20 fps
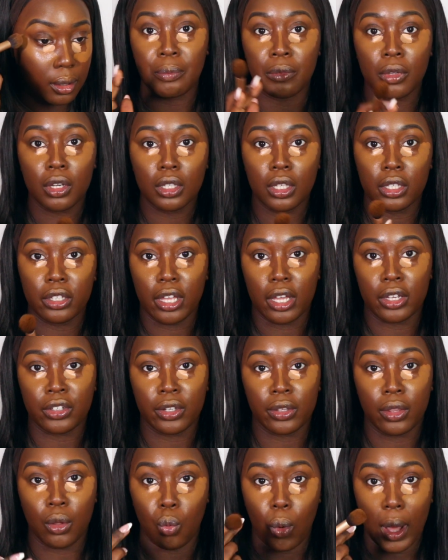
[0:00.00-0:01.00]
I'm not gonna touch
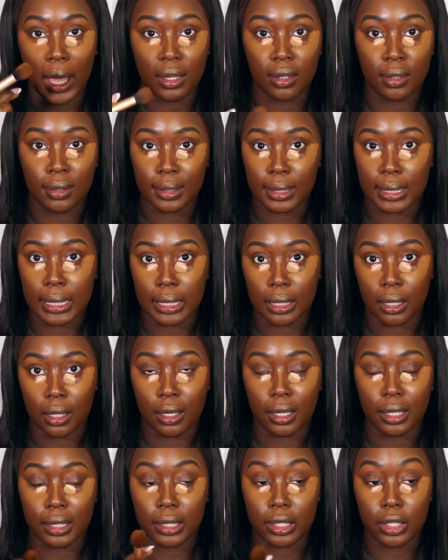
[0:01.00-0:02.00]
the white
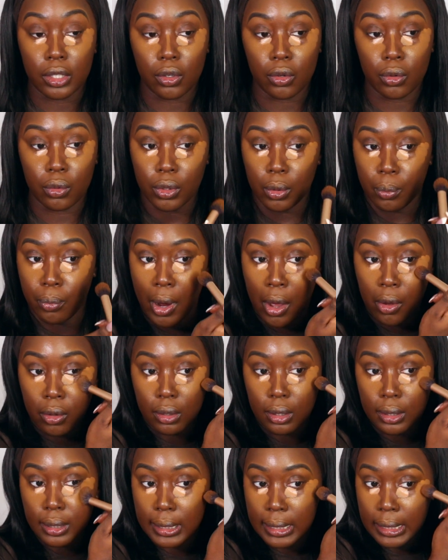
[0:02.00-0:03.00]
concealer until the brown
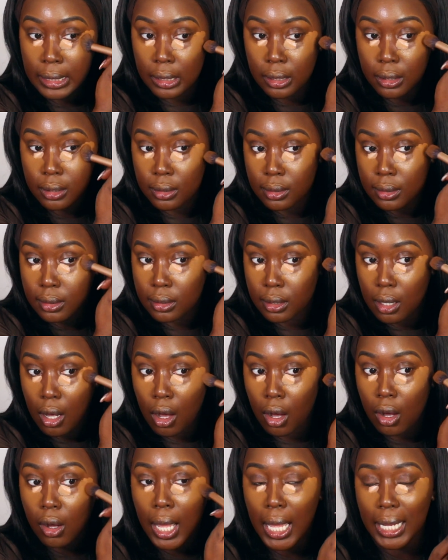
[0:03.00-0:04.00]
concealers
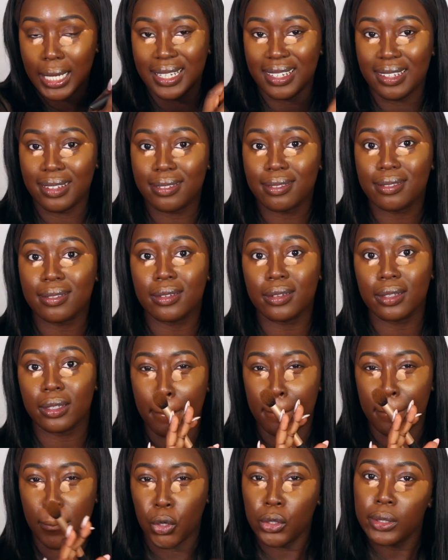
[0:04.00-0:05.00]
are at least
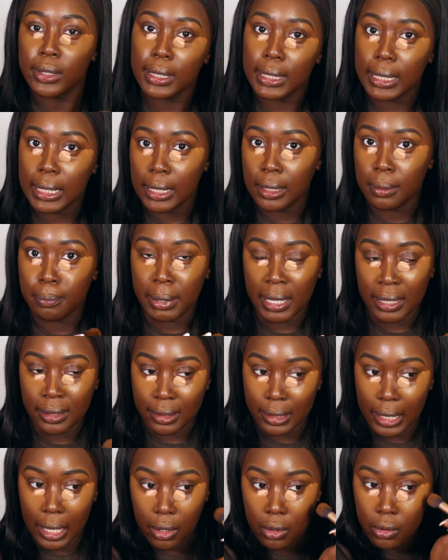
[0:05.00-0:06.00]
mostly
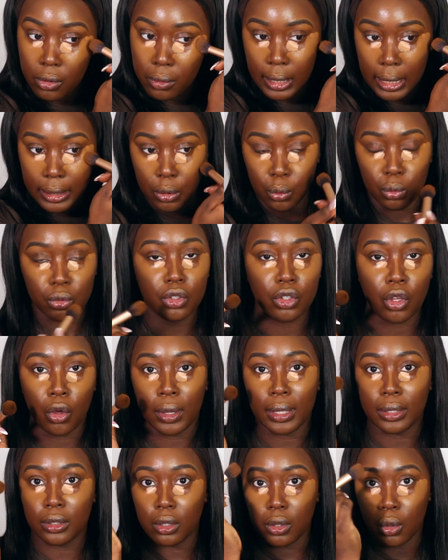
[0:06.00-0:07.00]
blended out. I don't want to go
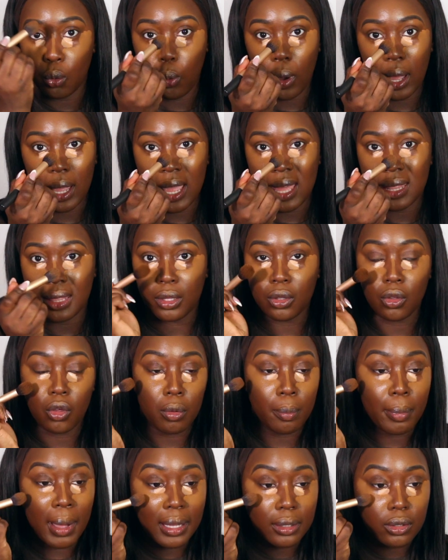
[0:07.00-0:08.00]
into the white and then
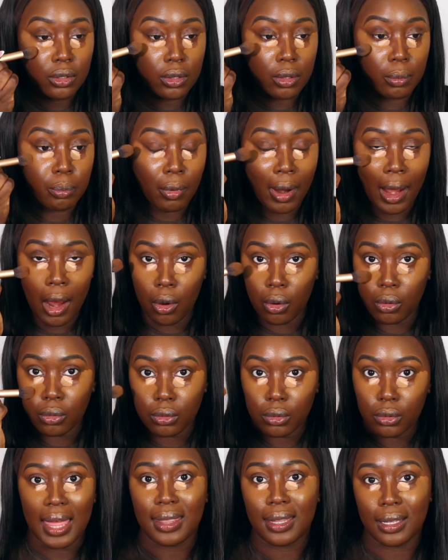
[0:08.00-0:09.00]
go back to the brown
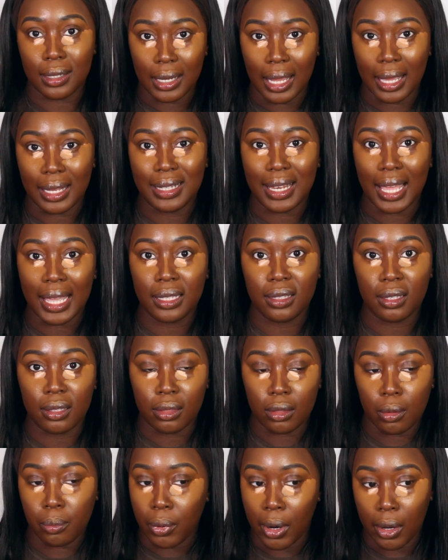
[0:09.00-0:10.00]
and then like
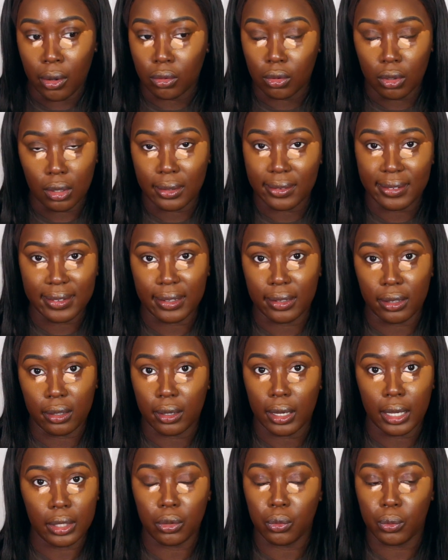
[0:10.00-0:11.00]
lighten the brown concealer.
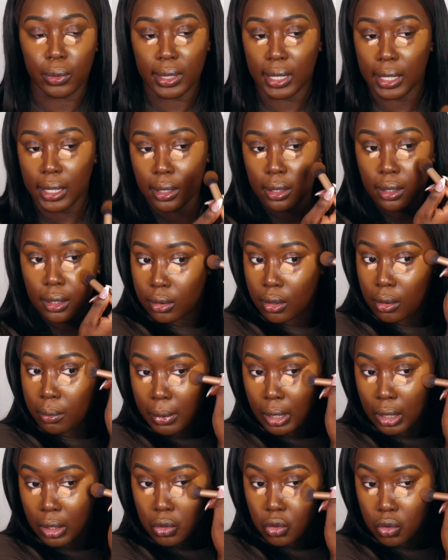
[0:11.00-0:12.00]
I don't want that. So I'm
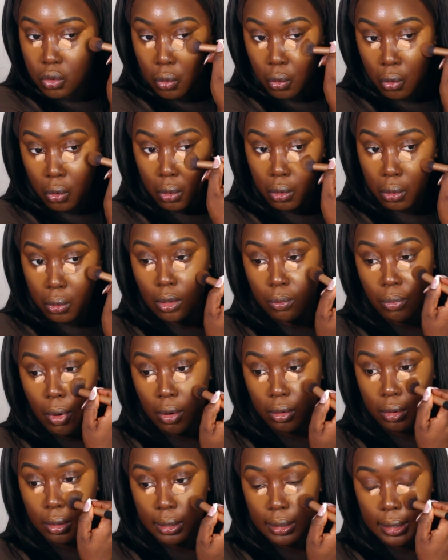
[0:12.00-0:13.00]
making sure the
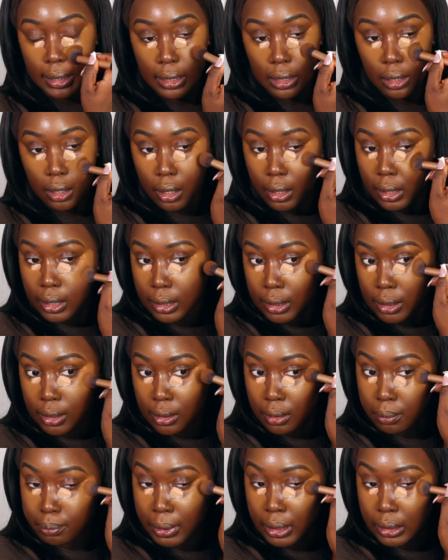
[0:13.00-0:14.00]
brown concealer is
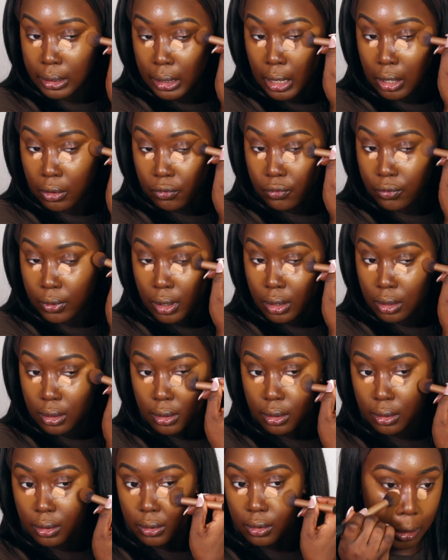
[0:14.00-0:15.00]
blended out first.